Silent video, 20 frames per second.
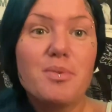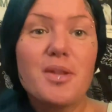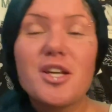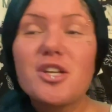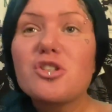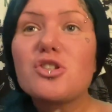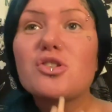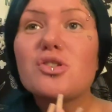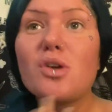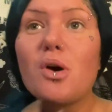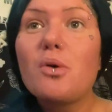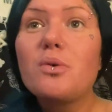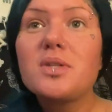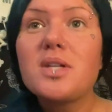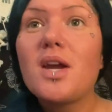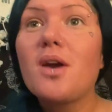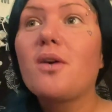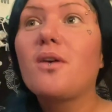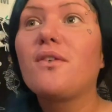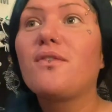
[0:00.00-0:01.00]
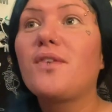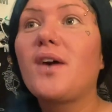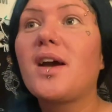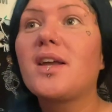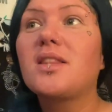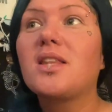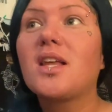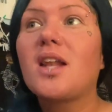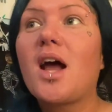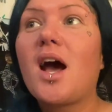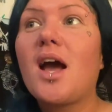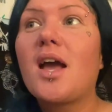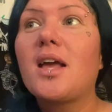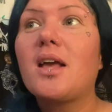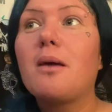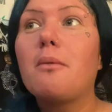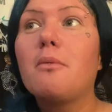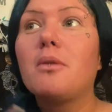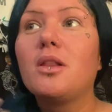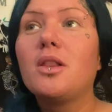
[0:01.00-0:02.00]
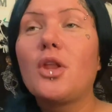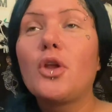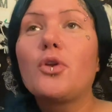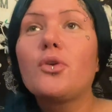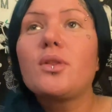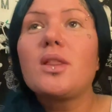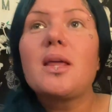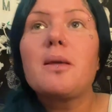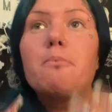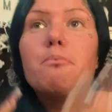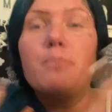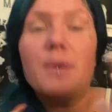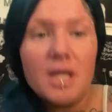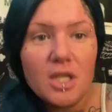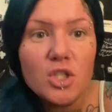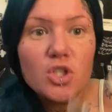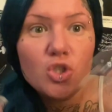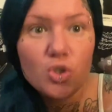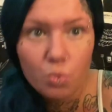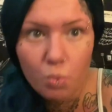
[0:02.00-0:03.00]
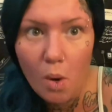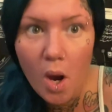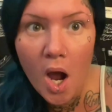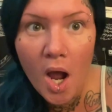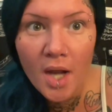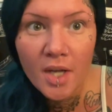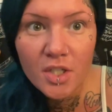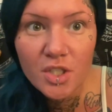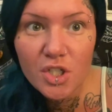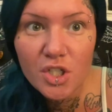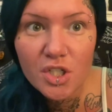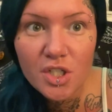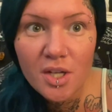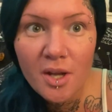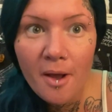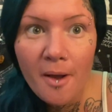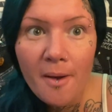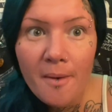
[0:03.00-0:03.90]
Like so terrified that I literally binge watch